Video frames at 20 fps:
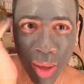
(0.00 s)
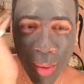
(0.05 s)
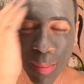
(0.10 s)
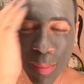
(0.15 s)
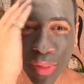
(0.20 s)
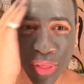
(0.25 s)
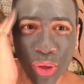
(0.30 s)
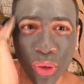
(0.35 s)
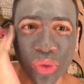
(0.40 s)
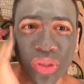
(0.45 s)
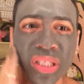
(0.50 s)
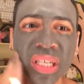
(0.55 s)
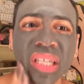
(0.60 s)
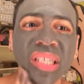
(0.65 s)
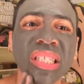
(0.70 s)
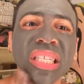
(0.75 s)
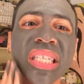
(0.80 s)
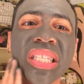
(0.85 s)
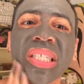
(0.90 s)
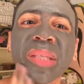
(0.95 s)
but those
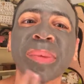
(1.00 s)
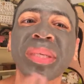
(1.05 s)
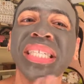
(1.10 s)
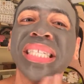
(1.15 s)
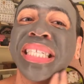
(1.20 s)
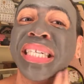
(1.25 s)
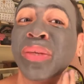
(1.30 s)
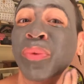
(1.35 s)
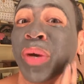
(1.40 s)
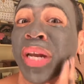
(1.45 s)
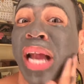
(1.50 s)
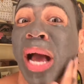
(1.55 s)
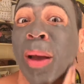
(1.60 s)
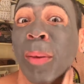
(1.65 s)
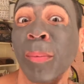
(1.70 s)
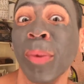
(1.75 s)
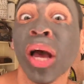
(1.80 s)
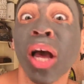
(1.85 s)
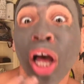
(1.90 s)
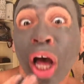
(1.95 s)
things needs to be seen when
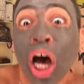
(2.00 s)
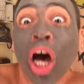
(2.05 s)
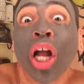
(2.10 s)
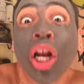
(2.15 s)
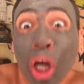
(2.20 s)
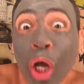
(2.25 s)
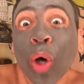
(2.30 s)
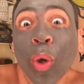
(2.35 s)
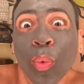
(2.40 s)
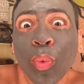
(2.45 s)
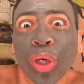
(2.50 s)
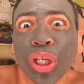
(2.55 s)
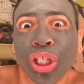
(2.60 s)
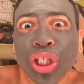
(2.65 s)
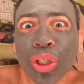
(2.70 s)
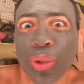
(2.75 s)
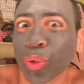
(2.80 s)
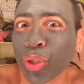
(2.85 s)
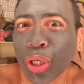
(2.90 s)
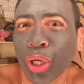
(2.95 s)
I'm alone
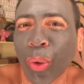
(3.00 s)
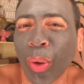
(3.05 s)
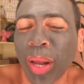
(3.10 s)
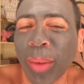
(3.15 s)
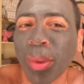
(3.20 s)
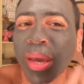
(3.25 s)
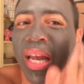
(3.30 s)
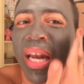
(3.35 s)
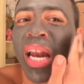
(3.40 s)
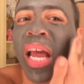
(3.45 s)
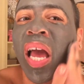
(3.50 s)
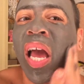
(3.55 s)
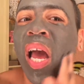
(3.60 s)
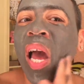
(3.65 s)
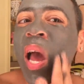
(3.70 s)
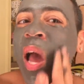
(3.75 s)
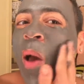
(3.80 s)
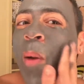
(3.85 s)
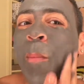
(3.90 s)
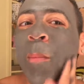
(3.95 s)
with you. You know what I mean?
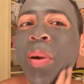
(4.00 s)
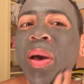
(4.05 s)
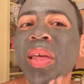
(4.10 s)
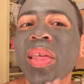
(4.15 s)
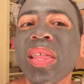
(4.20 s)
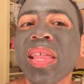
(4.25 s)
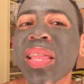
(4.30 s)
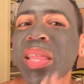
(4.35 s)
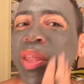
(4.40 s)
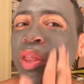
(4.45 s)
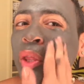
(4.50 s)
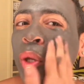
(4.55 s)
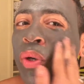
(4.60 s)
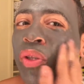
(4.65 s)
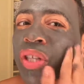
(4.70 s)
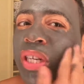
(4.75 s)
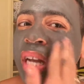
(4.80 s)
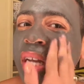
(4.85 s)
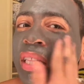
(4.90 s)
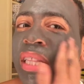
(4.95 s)
But
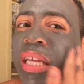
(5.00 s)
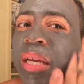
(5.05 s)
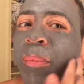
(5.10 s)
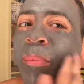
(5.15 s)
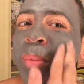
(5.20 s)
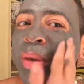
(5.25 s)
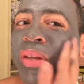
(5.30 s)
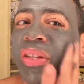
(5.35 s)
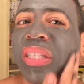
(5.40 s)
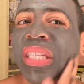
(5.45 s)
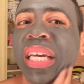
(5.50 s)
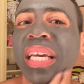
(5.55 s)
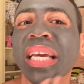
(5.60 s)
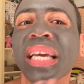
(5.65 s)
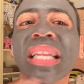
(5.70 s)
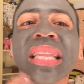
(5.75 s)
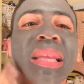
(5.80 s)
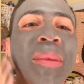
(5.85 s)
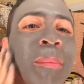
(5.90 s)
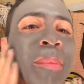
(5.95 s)
those are not the meal
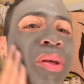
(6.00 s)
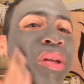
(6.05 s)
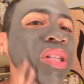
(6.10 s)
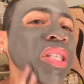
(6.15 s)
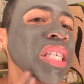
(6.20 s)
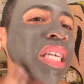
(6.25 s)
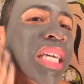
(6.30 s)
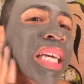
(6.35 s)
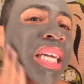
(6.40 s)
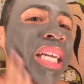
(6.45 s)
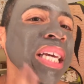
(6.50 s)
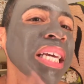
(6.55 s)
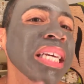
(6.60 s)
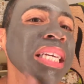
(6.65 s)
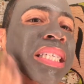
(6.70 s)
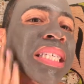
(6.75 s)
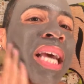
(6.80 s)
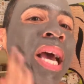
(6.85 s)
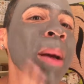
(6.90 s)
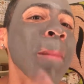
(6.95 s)
ticket. The meal ticket
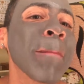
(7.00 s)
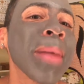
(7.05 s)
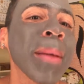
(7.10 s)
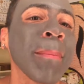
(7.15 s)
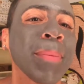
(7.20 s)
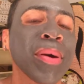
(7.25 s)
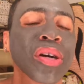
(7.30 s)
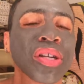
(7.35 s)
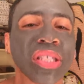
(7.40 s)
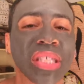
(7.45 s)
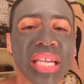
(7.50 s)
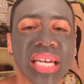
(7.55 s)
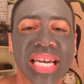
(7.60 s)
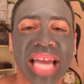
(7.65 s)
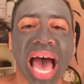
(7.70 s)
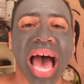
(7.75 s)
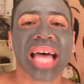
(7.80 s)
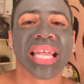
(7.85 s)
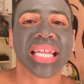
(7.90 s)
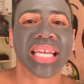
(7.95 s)
is my
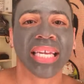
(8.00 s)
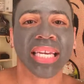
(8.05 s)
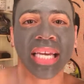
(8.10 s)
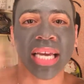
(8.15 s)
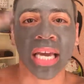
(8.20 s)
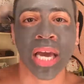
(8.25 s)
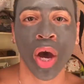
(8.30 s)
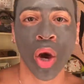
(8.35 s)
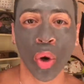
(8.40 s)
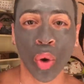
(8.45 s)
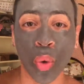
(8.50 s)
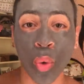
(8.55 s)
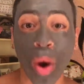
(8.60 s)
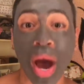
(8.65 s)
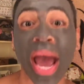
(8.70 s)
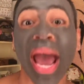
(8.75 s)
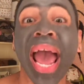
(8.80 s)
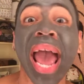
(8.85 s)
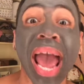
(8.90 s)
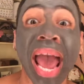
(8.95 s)
personality, who
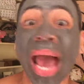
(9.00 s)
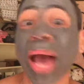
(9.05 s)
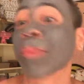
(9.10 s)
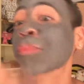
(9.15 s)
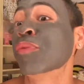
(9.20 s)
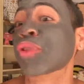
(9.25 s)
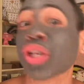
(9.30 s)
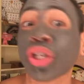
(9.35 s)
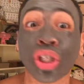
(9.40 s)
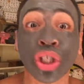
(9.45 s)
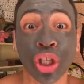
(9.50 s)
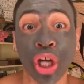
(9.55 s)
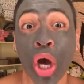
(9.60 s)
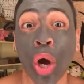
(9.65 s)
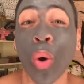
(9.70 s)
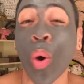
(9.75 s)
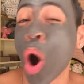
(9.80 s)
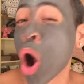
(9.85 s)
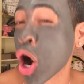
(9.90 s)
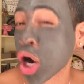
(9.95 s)
I am, the
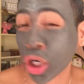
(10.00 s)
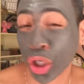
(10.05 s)
show.